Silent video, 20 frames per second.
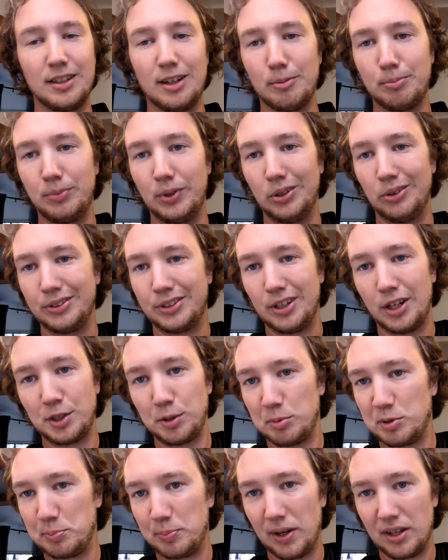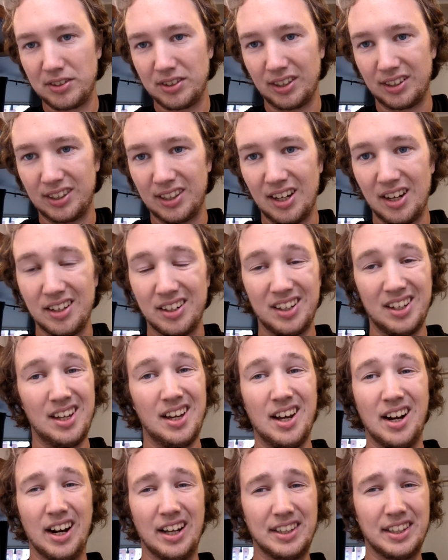up little touch-up spots like that.
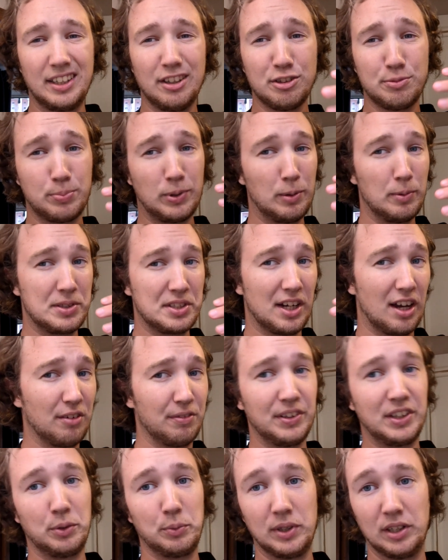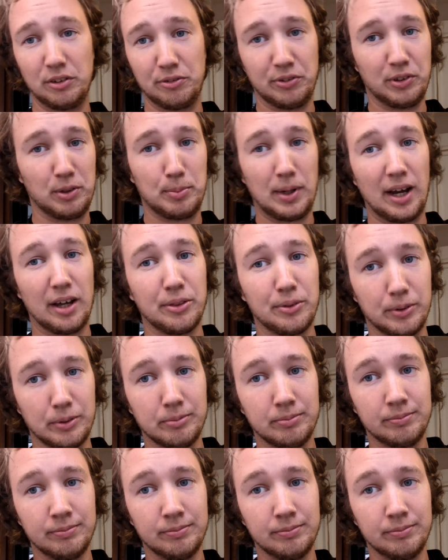I think that's pretty much everything we did for the bathroom.